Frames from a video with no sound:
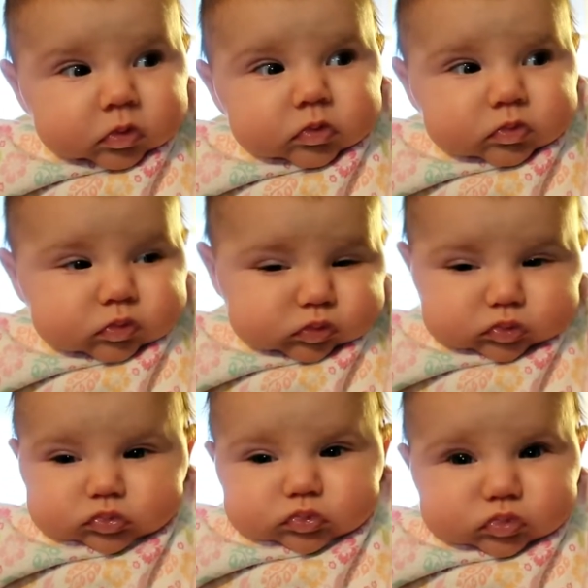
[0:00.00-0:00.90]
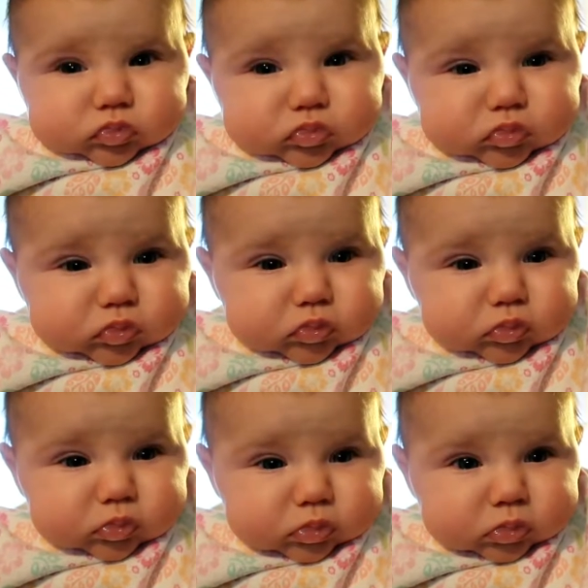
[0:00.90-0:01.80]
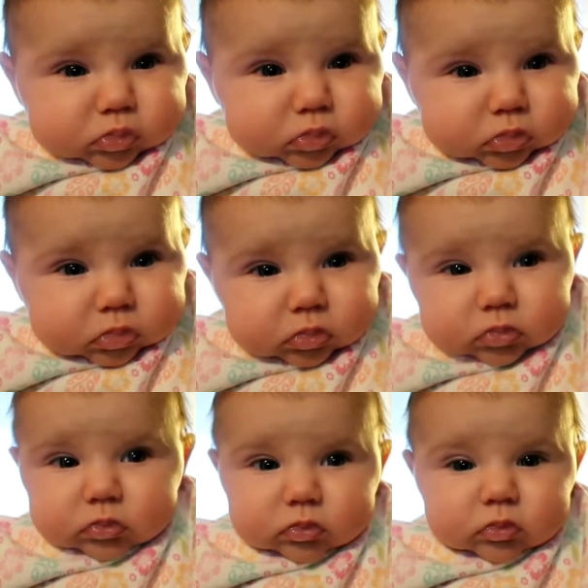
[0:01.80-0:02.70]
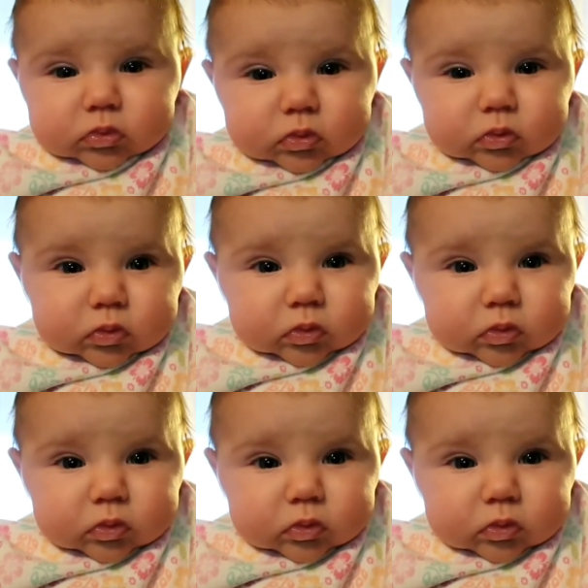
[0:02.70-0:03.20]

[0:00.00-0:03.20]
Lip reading: (no one is talking)